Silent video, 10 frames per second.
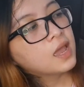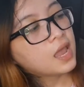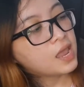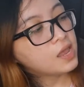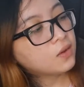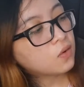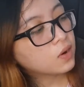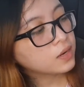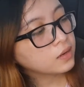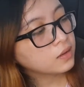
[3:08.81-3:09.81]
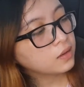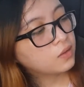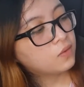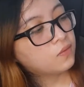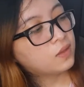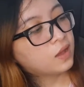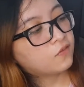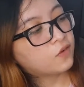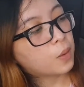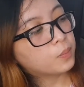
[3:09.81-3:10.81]
acorn, we
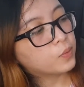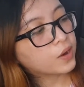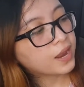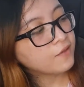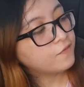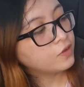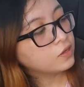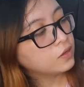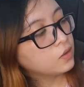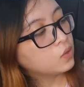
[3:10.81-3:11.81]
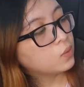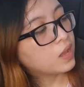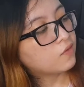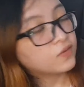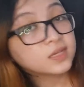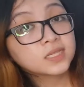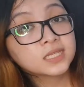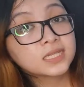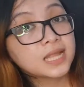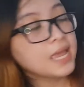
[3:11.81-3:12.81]
have brave, we have
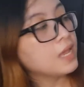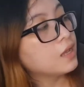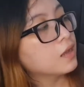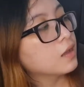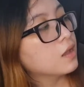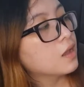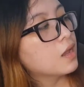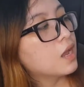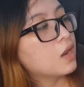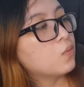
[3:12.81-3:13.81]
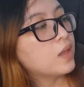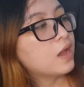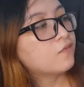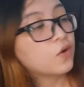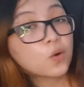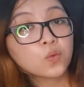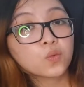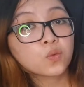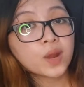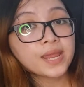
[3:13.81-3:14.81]
snake, and we have
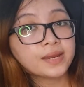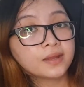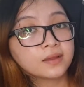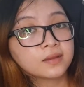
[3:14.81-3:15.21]
rain.